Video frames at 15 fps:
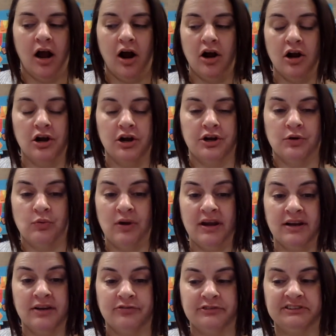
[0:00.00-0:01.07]
Are you
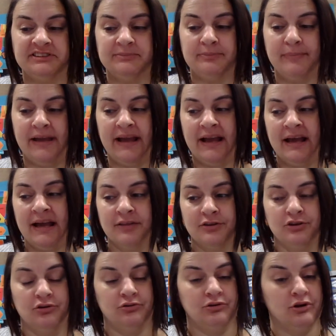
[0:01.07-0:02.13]
ready for some
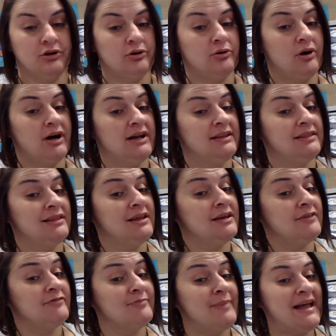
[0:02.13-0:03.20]
math? You know I
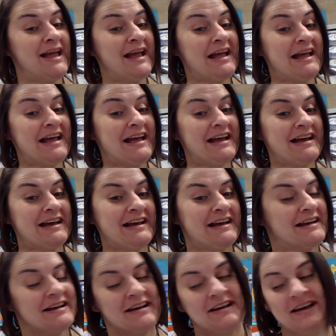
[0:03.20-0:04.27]
love
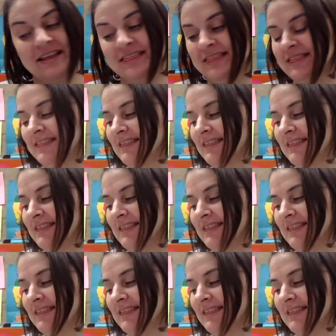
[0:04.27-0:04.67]
math.